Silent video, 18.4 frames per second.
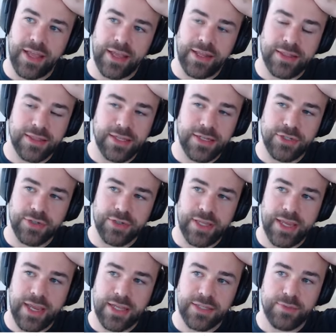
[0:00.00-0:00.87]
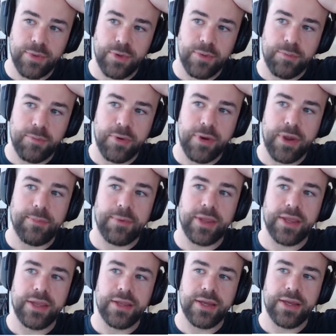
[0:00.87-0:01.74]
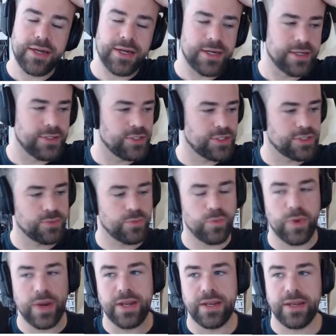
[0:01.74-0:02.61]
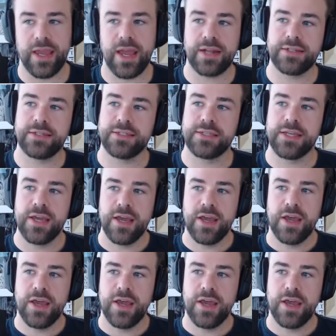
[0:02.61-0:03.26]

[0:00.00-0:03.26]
like literally as we were prepping, just went cactus.